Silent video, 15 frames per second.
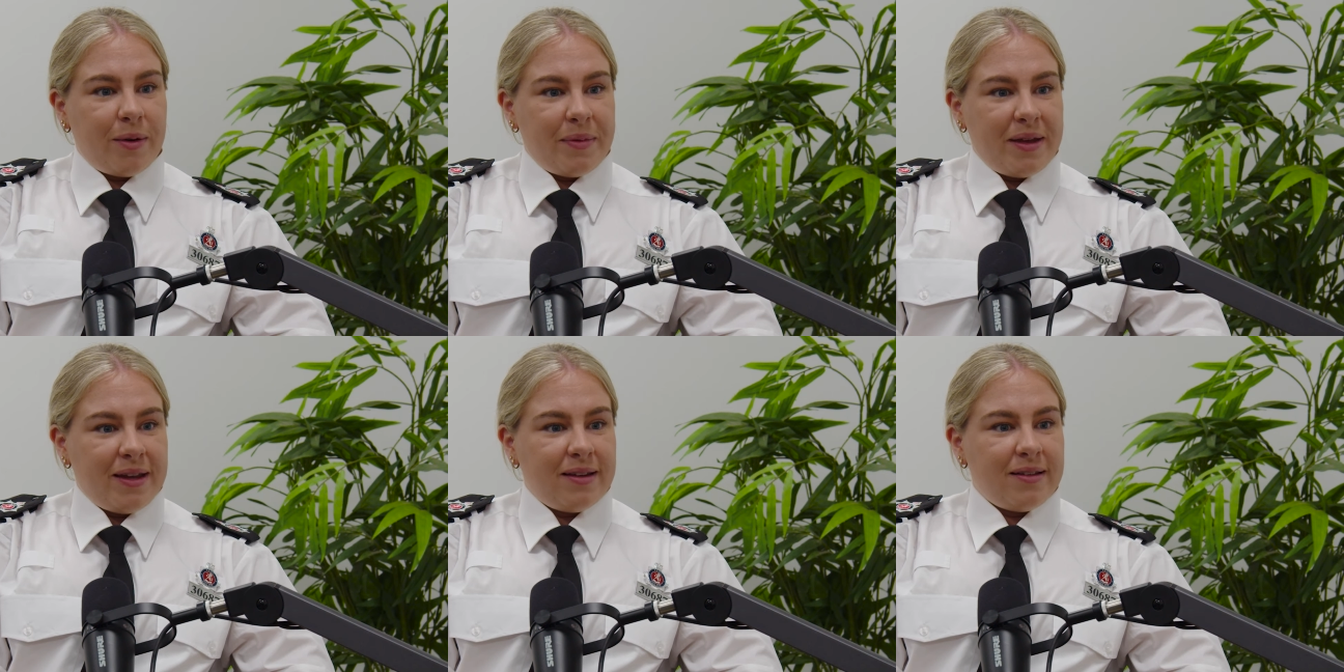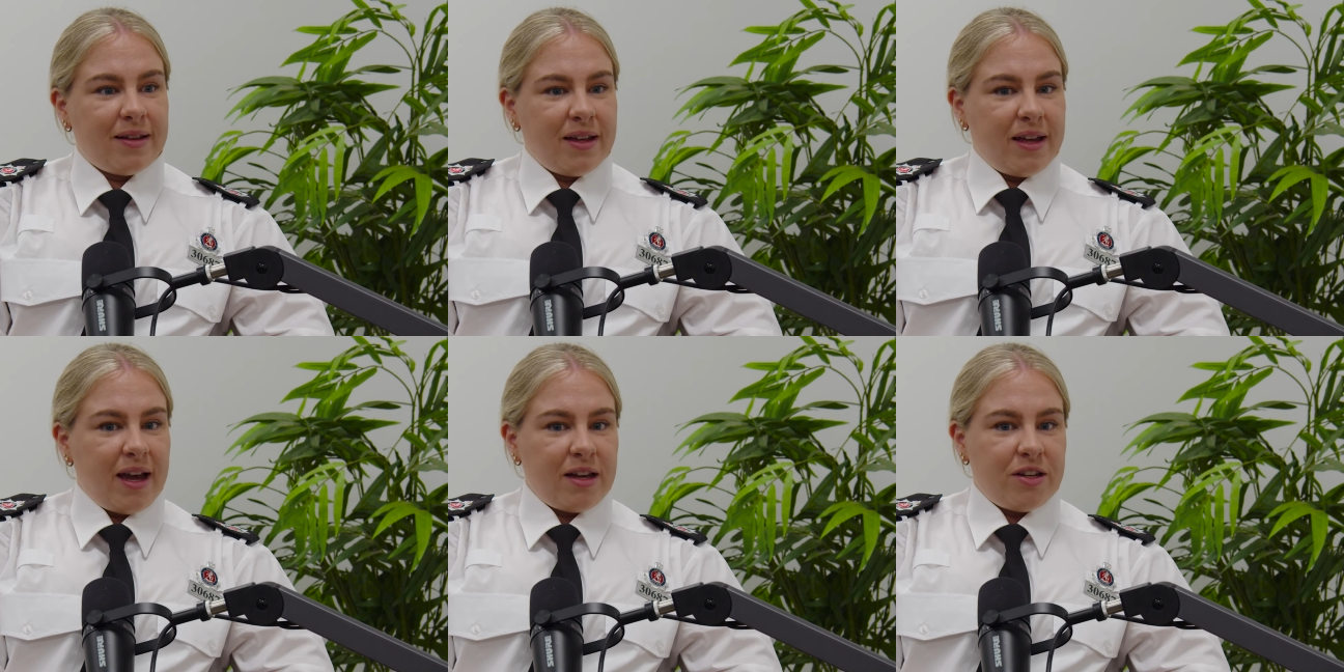I mean,
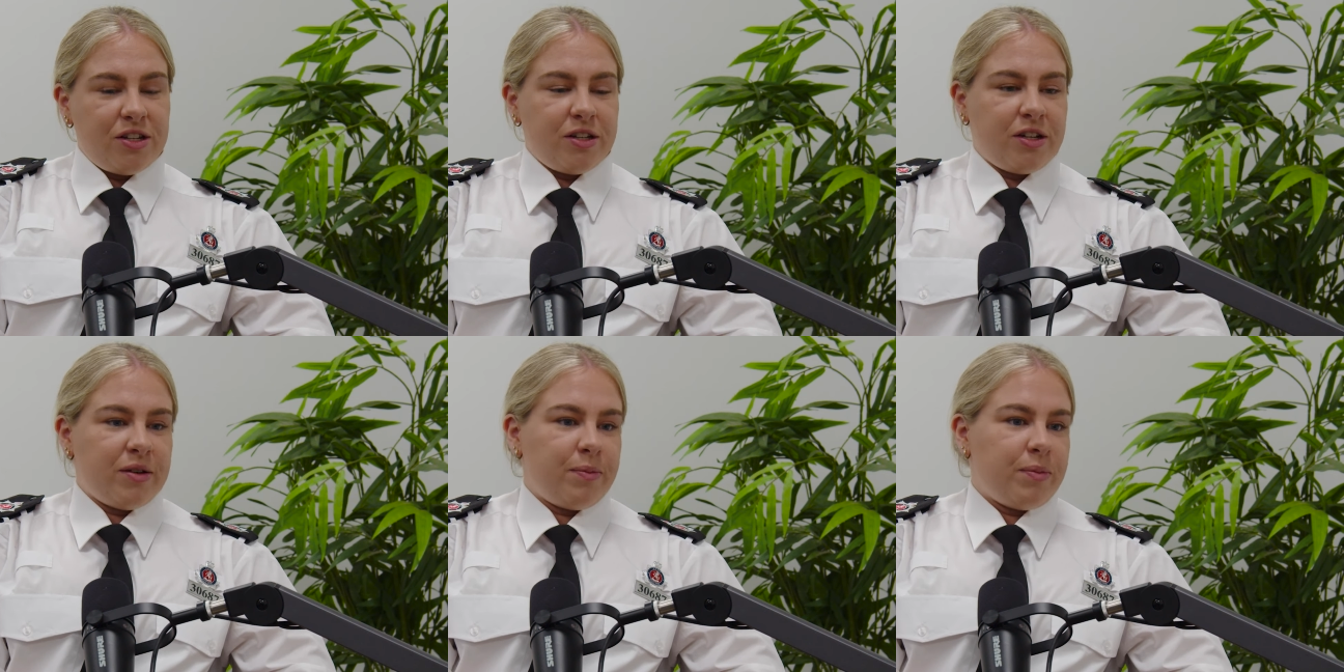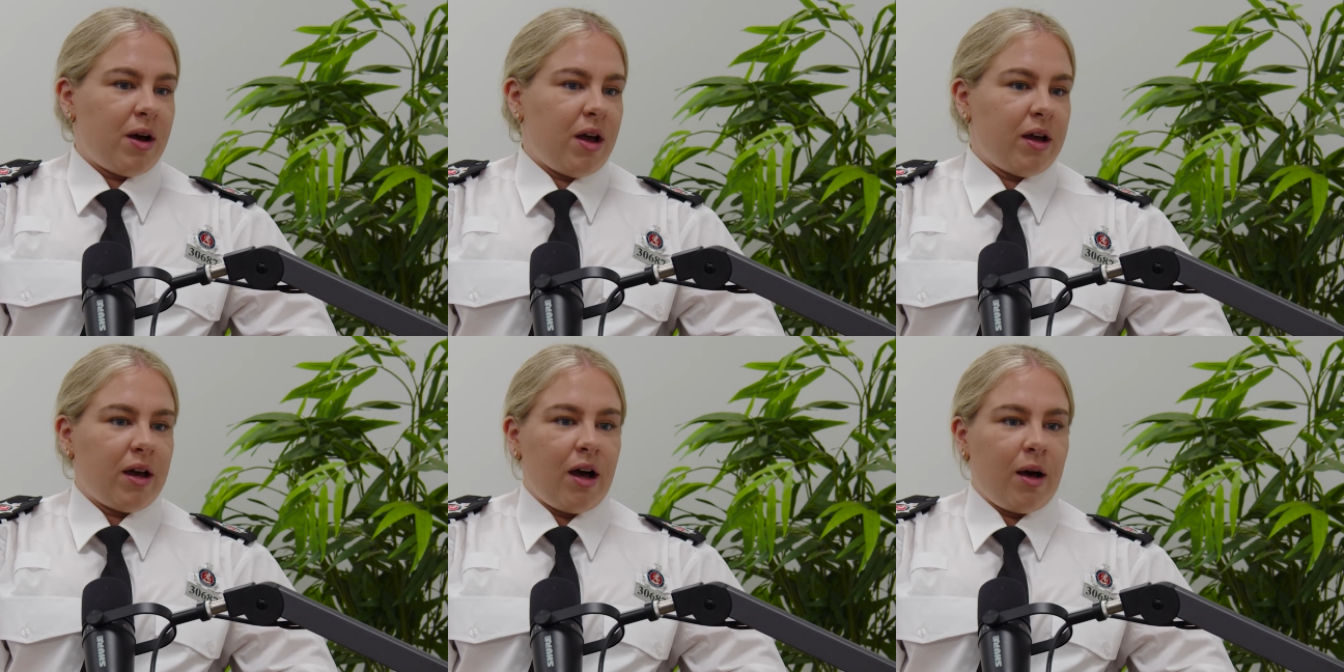and you can
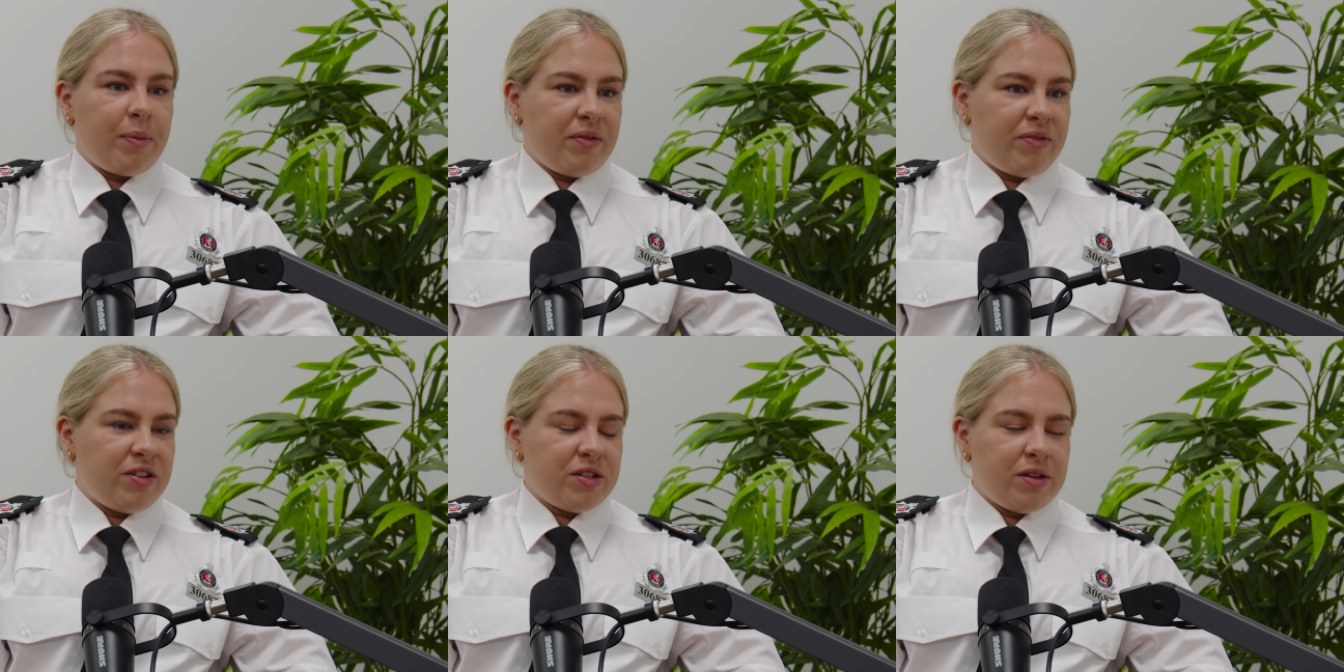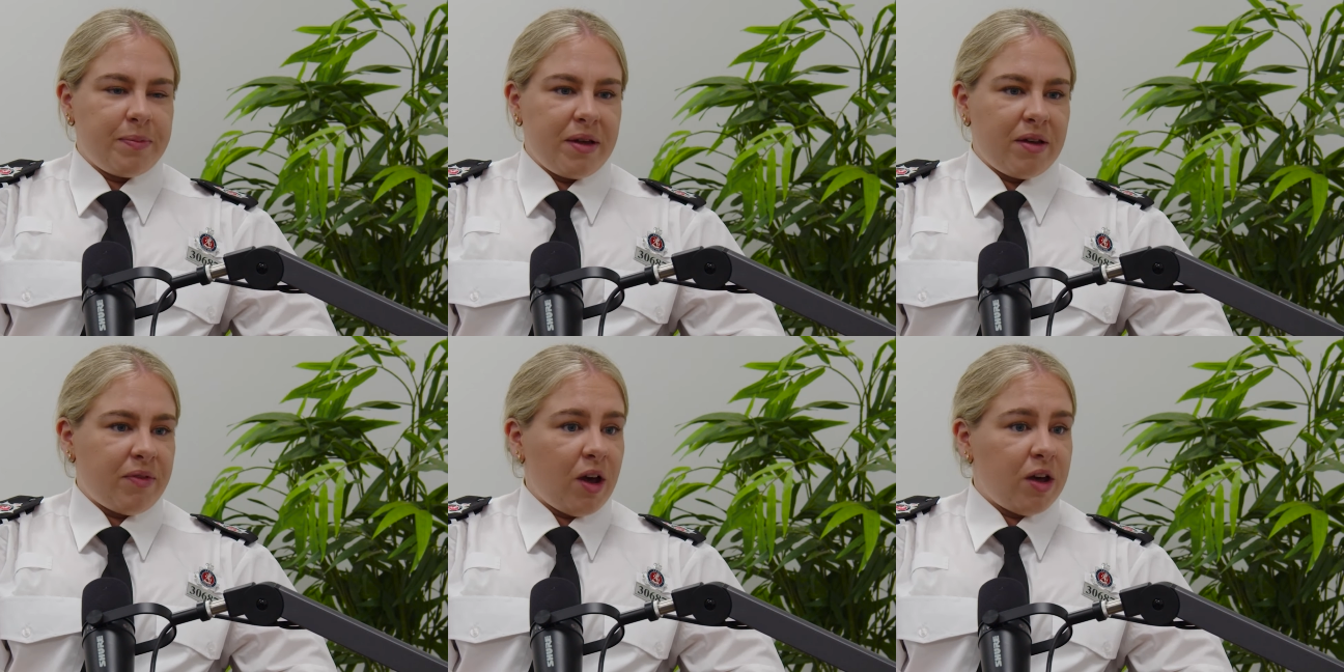work up if you do a
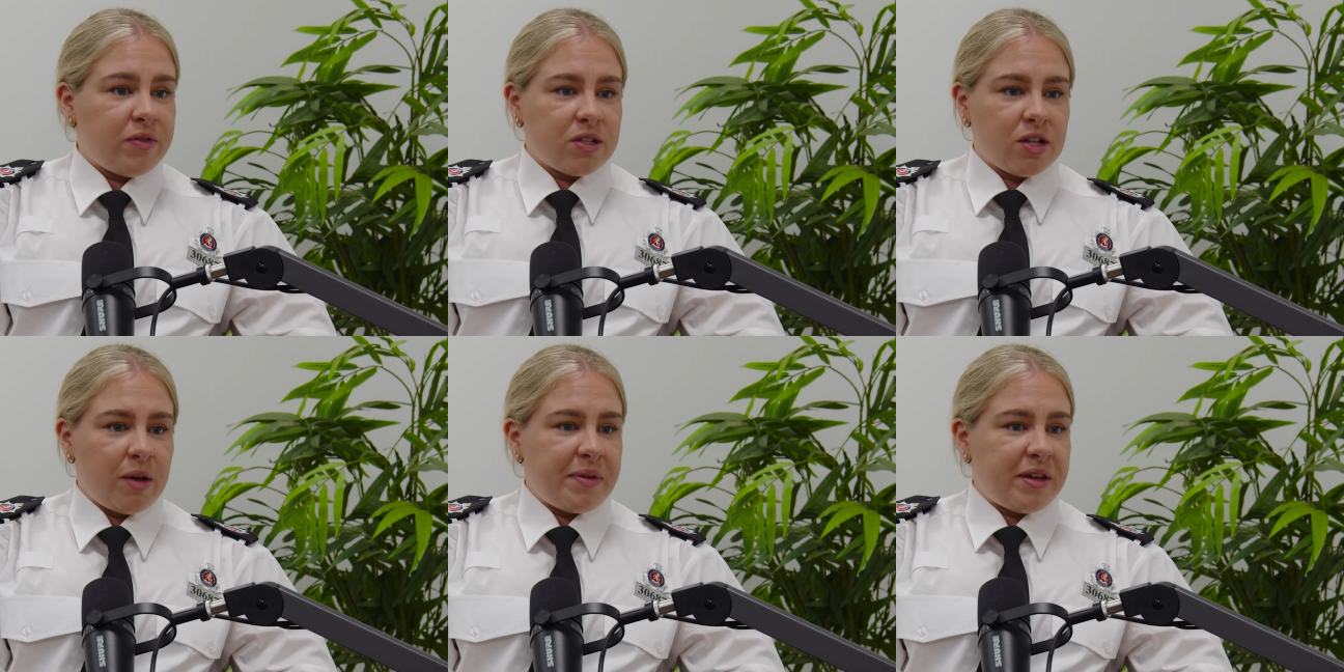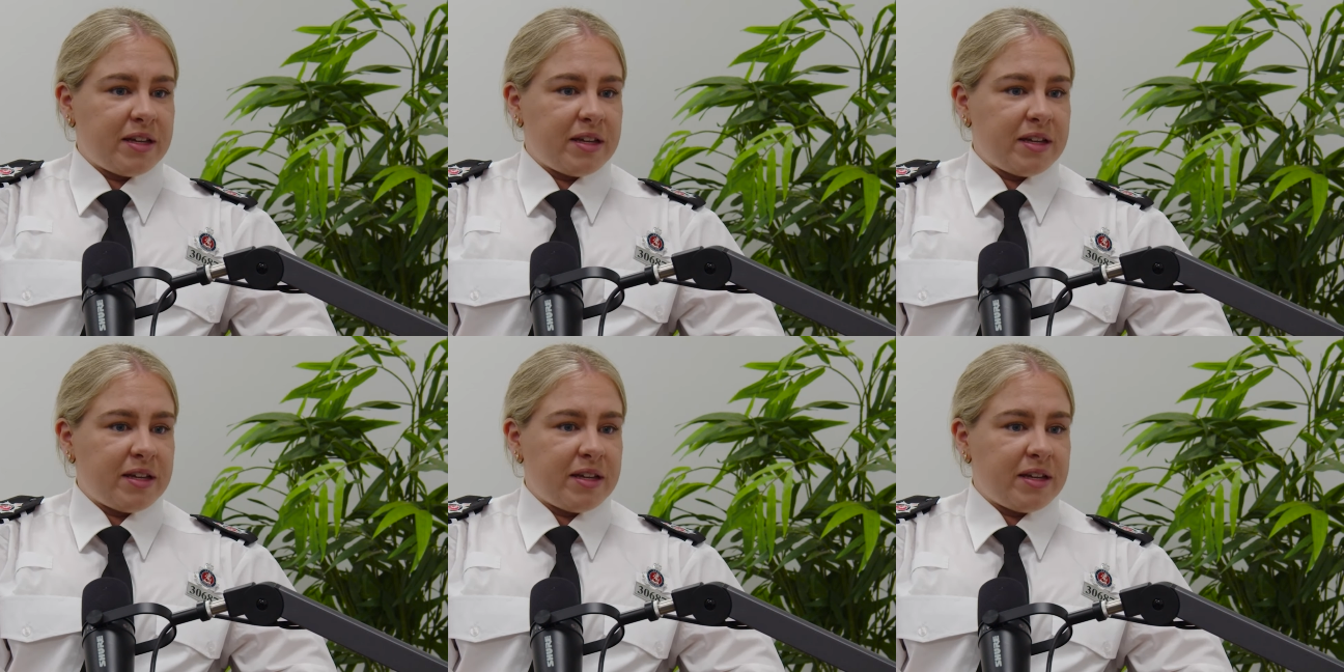bit of overtime,